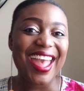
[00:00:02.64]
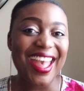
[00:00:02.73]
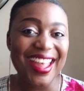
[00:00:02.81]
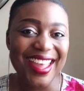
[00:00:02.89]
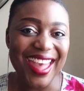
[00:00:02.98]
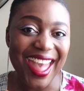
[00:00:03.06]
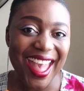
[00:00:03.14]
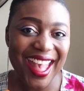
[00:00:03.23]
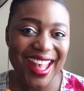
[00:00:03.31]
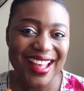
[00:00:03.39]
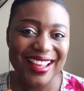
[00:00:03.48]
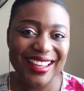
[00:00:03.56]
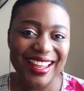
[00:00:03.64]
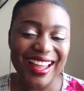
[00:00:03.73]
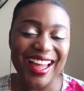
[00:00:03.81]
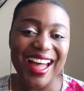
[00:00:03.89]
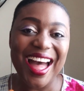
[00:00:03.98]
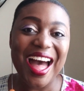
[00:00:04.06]
Hey, hey,
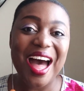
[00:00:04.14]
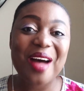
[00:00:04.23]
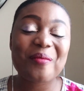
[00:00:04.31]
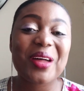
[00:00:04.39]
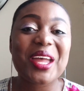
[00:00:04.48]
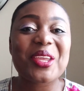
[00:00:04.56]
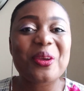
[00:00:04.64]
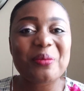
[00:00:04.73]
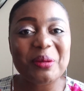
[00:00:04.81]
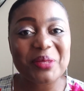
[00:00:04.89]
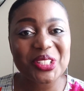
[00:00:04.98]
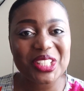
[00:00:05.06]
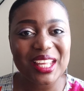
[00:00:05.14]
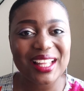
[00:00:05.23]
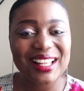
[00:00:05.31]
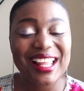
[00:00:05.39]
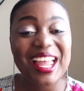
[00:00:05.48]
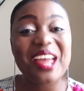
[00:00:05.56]
I'm Ayuma
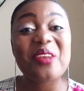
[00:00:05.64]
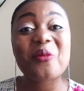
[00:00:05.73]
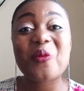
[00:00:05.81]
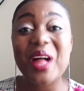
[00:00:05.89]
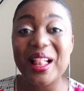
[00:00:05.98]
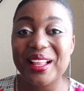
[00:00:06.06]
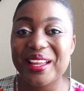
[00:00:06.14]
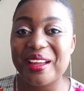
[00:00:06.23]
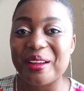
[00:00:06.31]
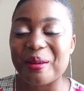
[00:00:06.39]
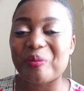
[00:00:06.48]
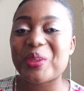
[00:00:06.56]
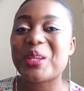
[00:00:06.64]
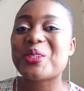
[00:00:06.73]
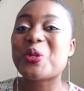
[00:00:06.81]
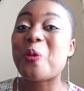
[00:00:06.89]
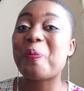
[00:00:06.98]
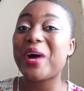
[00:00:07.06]
Michelle, and welcome
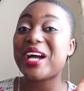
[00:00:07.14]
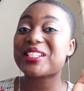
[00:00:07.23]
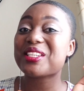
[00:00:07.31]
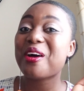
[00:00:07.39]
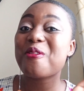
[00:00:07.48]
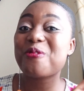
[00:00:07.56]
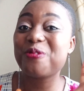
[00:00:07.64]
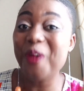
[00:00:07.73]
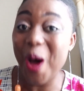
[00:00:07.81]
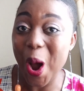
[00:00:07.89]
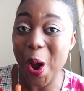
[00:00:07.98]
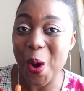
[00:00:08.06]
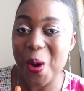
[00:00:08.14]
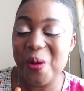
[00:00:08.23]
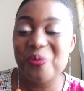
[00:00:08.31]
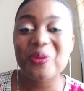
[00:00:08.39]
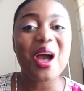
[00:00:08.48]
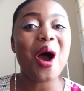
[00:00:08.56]
to part 4
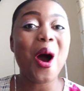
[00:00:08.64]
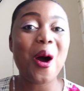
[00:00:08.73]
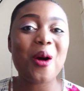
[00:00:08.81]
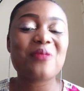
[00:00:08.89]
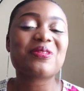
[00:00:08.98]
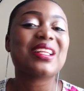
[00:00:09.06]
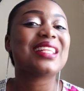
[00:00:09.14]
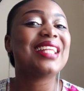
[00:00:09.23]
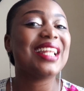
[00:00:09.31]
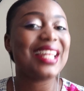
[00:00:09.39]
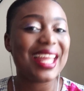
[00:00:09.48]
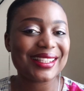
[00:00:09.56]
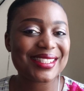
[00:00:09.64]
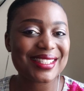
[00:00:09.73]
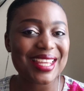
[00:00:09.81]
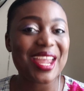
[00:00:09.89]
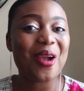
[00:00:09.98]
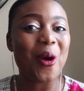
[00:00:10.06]
of the Let's
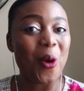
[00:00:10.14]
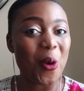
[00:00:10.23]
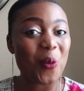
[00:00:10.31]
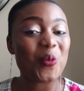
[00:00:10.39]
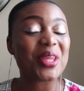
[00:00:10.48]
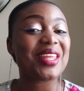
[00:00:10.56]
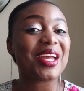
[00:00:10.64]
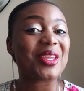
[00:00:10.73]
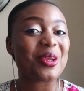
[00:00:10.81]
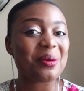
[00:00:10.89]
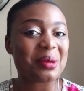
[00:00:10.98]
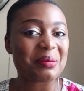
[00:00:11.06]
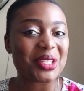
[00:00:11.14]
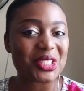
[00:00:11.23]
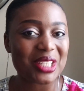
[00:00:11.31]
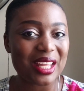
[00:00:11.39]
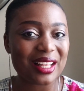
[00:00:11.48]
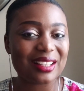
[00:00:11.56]
Stay Home with Ayuma
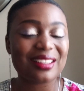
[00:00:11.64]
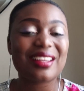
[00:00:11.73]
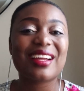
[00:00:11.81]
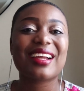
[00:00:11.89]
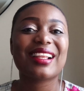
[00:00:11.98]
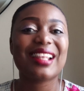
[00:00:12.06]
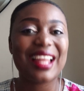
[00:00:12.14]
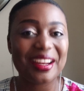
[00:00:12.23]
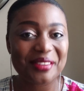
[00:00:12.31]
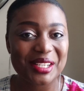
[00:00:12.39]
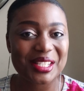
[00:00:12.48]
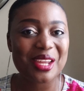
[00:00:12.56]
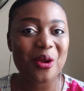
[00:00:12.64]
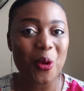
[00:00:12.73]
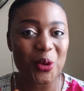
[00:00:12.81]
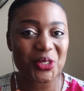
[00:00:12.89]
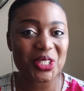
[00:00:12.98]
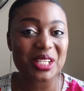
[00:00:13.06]
Michelle Clarity
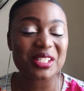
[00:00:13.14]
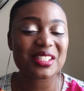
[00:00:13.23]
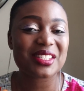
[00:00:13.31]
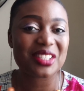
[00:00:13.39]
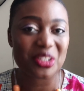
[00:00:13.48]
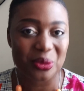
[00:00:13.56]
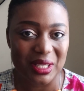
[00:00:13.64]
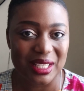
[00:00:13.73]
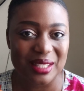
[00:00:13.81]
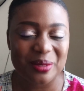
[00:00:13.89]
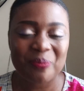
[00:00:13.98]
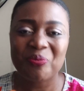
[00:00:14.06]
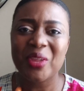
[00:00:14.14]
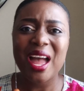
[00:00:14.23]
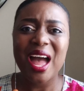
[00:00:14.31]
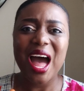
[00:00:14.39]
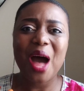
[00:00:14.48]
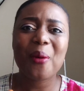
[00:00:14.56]
Coaching series.
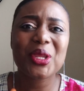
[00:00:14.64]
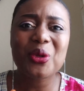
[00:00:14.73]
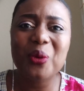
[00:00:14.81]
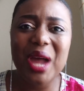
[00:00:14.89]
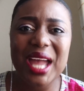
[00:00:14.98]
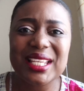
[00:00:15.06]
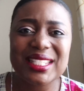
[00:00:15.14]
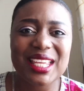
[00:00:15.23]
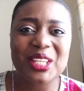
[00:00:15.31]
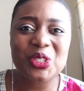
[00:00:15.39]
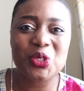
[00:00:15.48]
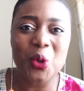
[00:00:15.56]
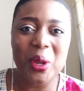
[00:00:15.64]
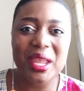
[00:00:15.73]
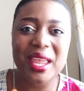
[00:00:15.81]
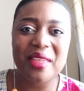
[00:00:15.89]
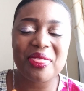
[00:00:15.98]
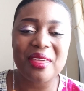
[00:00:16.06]
How are you guys
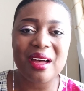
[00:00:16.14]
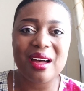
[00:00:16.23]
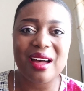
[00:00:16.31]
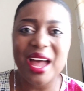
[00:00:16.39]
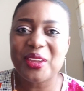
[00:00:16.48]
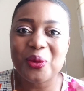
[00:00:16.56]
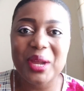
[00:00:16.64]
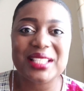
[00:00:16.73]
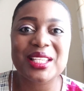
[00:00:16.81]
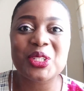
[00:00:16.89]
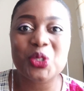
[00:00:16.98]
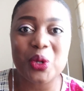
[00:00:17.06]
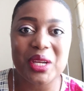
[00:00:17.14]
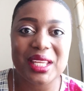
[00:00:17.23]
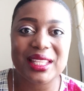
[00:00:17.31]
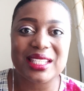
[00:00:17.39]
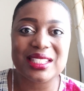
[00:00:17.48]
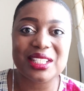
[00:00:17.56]
enjoying
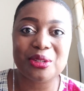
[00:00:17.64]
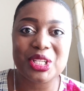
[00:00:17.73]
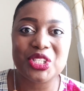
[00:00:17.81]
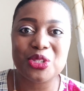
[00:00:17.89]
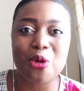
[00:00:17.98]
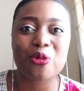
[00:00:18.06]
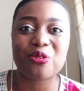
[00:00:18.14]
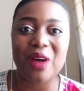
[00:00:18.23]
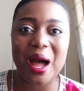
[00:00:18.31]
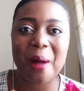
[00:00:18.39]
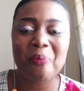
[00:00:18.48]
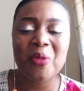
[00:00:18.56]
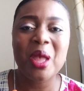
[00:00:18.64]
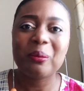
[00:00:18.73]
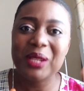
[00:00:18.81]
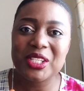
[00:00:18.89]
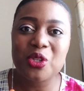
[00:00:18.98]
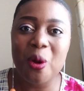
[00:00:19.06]
the series so far?
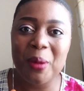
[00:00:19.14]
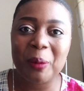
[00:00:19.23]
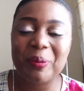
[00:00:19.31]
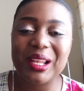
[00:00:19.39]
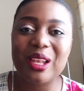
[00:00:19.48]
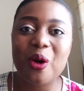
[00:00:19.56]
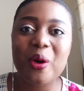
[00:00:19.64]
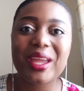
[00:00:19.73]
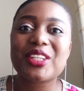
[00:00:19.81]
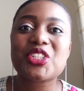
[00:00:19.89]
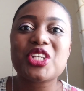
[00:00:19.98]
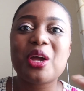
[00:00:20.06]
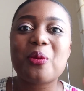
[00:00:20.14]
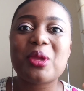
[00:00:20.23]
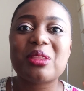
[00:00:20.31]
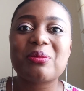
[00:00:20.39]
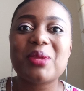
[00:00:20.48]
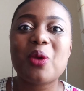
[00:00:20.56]
Please comment below and share
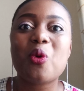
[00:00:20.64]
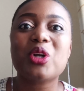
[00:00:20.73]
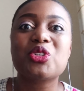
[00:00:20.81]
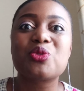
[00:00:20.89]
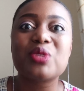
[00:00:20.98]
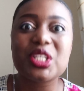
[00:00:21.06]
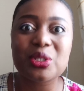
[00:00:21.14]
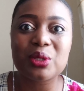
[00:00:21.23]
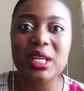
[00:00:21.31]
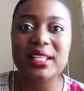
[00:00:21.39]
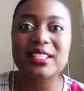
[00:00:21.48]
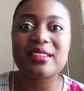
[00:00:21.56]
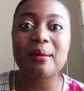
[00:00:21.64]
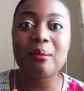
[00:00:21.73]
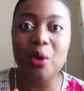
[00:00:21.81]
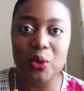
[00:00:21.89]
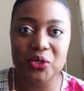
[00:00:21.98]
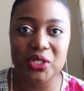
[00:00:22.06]
with me what resonates the
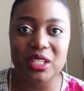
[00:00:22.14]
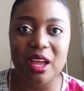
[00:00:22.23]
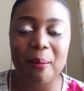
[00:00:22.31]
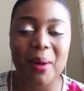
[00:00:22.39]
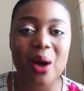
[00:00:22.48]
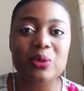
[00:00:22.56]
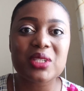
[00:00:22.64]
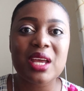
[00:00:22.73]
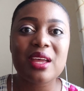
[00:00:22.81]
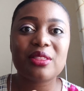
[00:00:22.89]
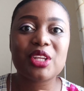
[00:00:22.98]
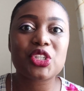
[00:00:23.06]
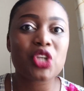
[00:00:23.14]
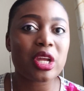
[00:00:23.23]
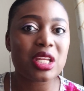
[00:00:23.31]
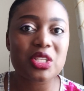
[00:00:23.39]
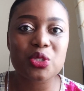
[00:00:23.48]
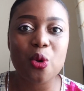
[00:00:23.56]
most about the
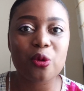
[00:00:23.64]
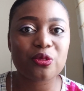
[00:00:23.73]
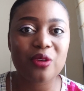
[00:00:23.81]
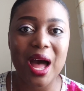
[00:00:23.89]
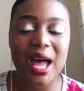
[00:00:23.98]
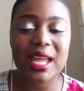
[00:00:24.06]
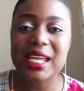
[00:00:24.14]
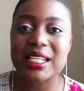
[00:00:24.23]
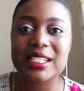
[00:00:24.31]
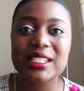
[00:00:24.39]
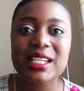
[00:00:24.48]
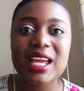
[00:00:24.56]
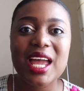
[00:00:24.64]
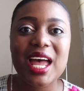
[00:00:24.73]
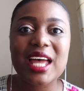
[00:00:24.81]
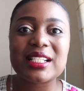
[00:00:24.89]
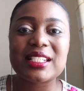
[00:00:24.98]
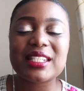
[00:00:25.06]
journey so far and
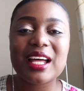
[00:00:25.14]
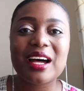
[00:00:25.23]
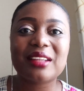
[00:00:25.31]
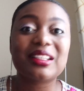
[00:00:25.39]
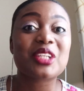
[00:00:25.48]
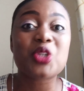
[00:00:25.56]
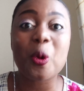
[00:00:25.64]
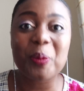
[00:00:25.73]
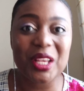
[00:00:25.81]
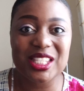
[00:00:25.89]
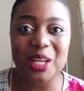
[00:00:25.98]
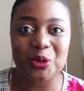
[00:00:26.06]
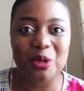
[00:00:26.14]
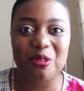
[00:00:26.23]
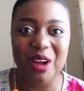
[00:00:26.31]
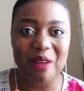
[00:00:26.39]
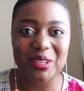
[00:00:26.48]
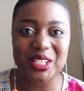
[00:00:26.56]
the topics that we've
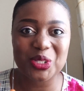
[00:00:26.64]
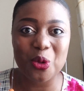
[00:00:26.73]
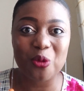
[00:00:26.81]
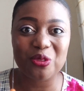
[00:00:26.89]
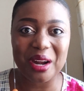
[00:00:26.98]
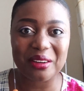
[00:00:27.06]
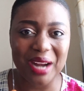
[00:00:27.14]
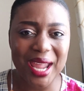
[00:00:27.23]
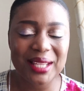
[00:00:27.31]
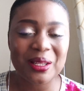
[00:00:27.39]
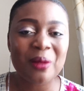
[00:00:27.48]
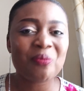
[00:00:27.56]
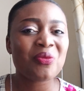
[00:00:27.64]
covered so far, right?